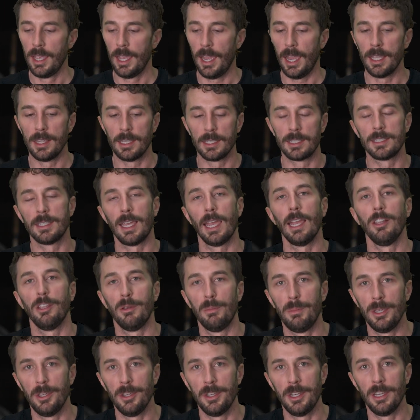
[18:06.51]
and the
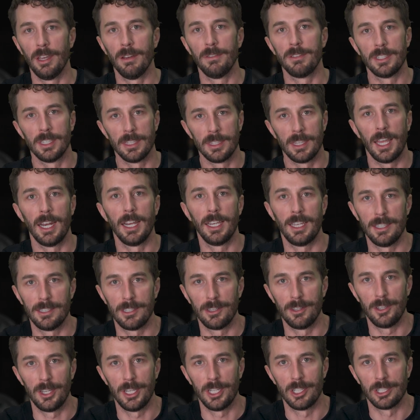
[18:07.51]
scalability of synthetic
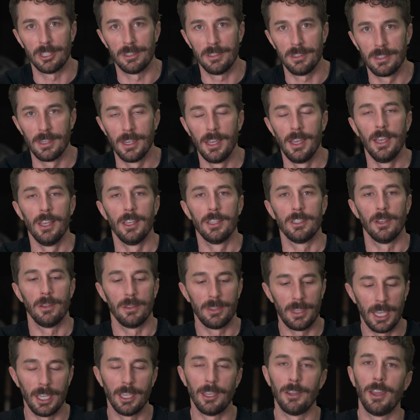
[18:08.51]
insulations so
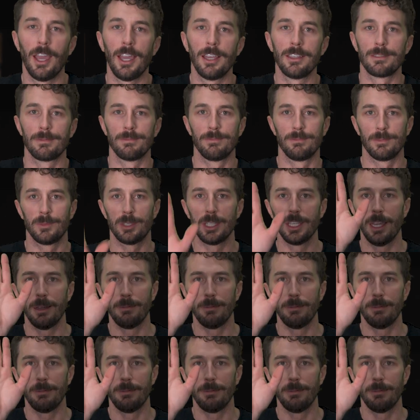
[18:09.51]
thank you guys see